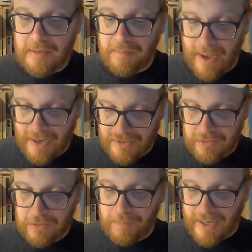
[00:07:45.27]
back
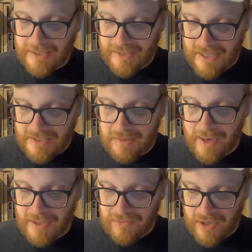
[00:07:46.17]
saw, back scatter,
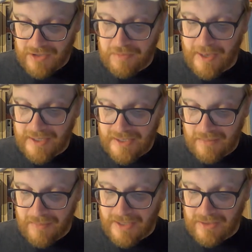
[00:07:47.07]
back scratcher, back seat
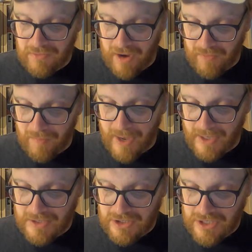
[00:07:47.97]
driver, back
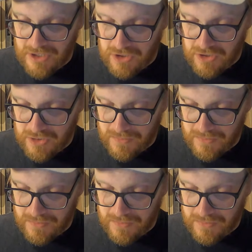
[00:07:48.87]
sheesh,